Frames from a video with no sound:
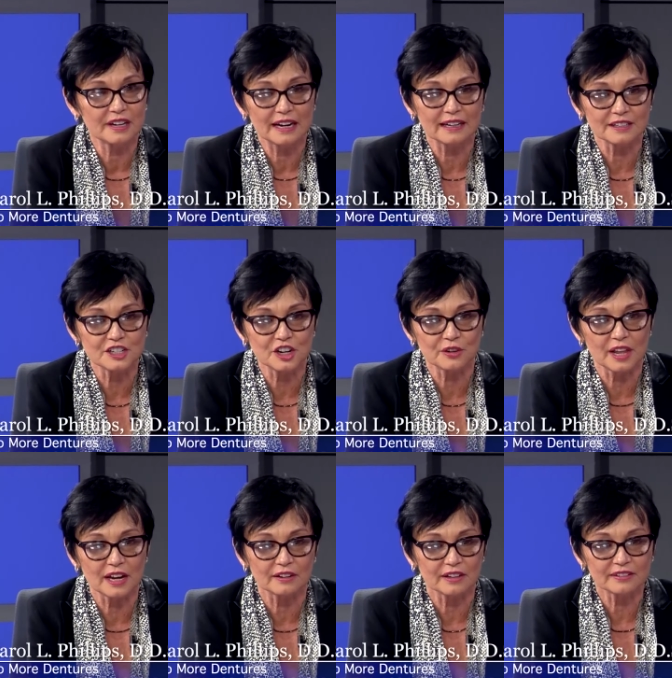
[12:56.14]
And so
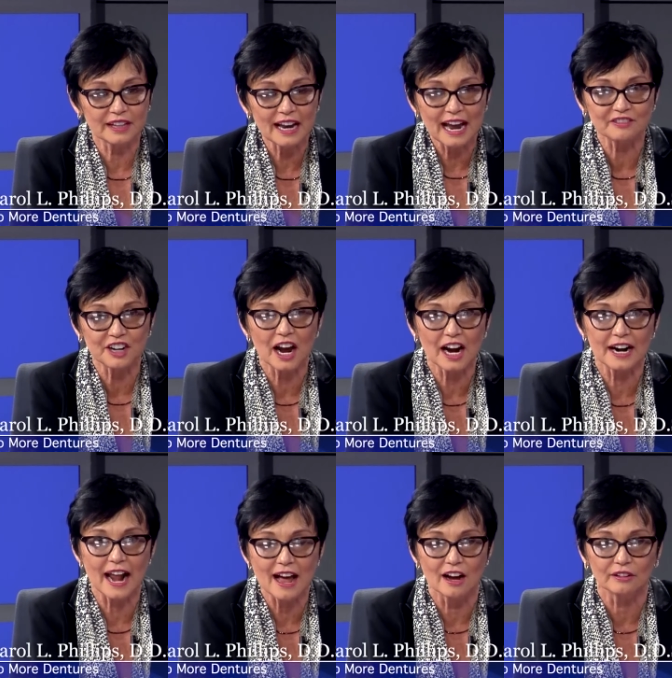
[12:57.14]
they they have to
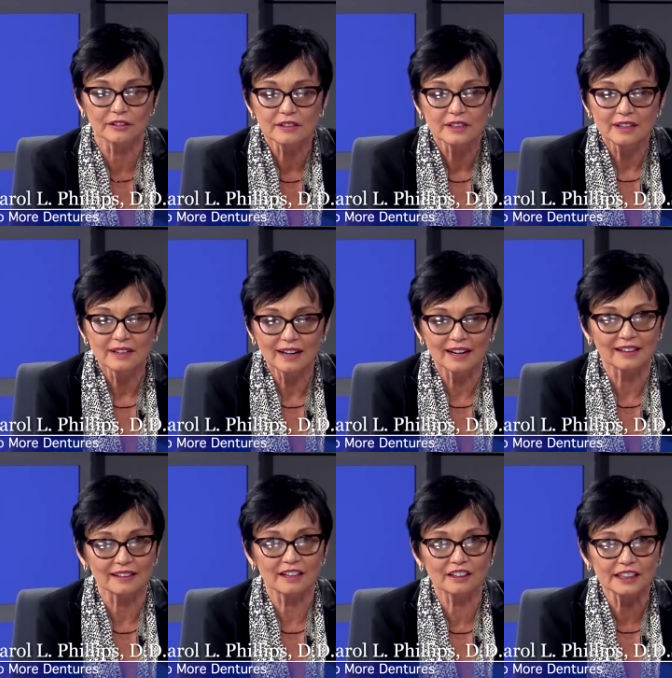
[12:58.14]
hide out
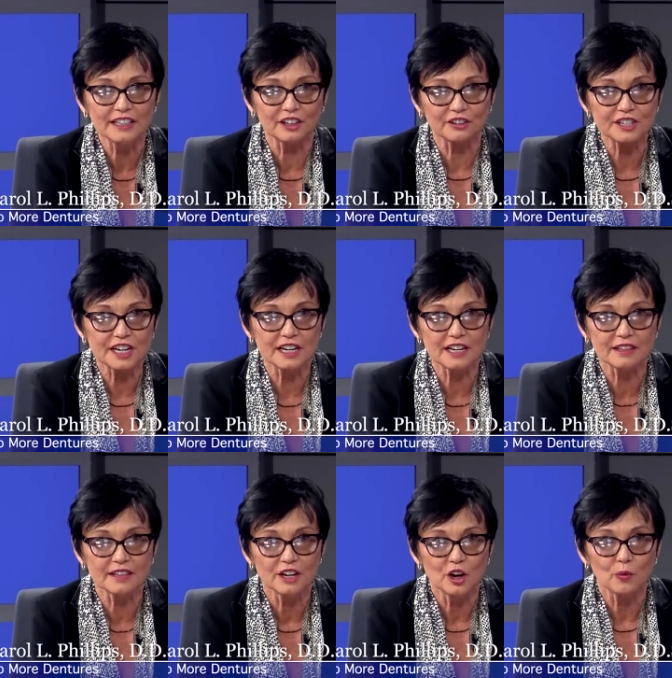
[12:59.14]
and clean their teeth
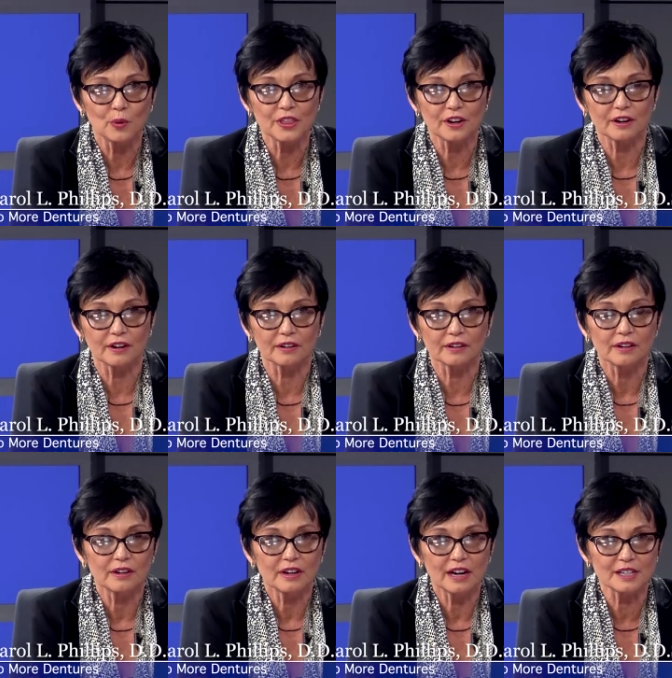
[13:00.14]
when their
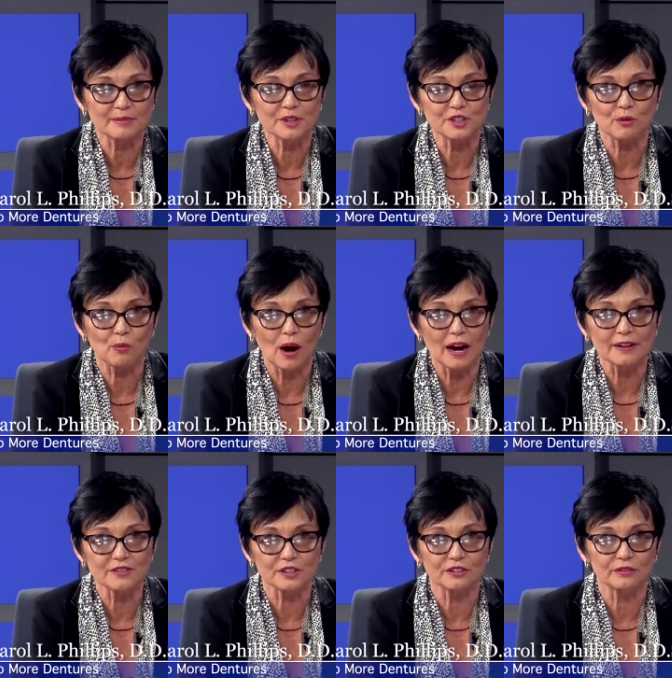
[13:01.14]
husbands or
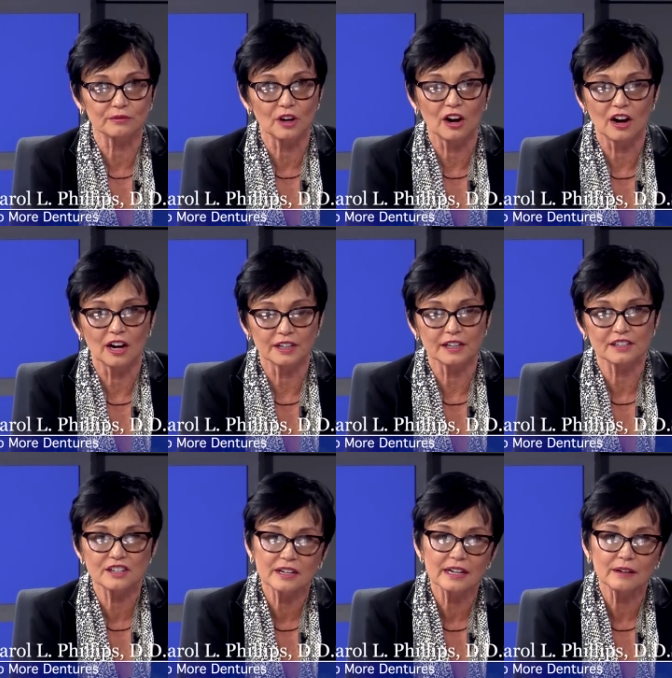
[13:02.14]
wives are gone.
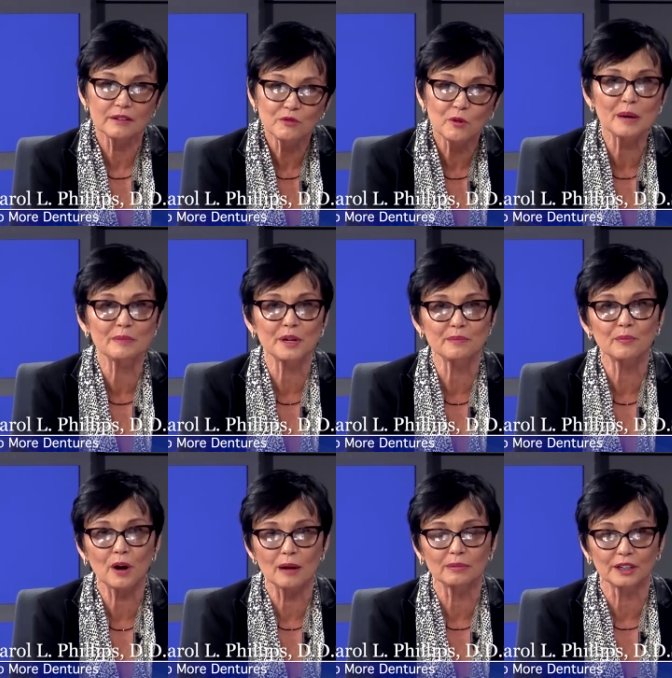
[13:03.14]
It, women
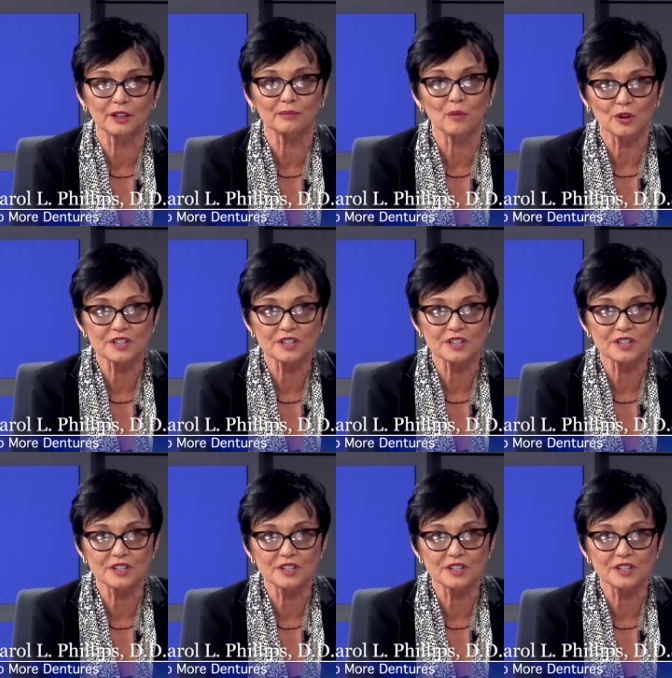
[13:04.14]
probably are more